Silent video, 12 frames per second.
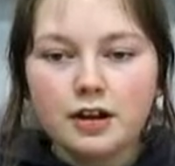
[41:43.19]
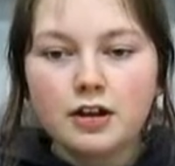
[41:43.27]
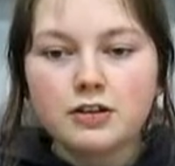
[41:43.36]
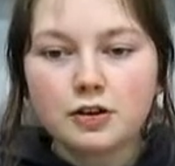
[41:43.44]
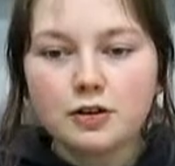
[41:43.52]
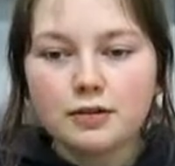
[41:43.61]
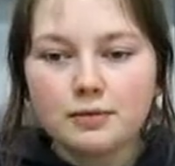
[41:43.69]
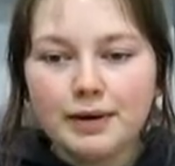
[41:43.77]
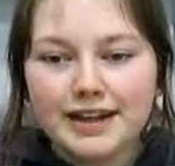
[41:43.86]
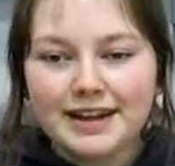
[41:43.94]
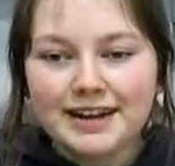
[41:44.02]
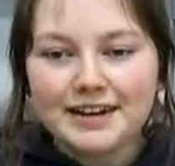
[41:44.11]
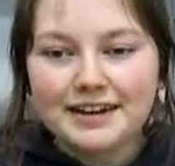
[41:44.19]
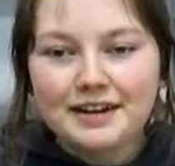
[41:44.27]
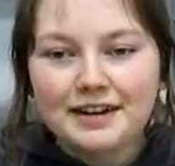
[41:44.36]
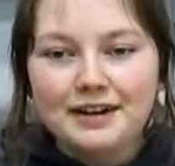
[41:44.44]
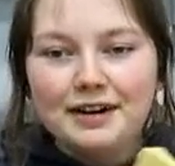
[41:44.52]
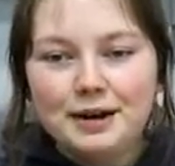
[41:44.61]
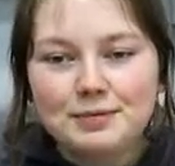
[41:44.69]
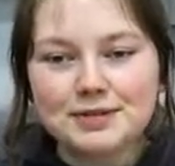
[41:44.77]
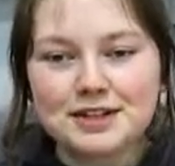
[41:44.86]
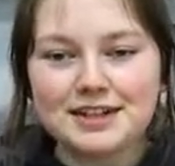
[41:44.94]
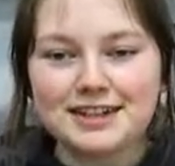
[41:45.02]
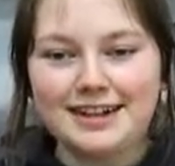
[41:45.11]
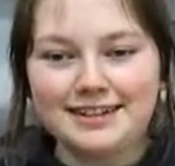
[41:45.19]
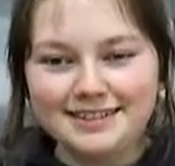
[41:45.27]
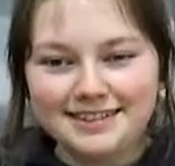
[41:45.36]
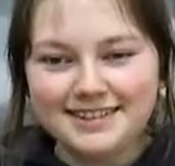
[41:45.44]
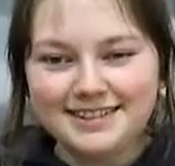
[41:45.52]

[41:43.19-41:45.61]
So bake it upside down,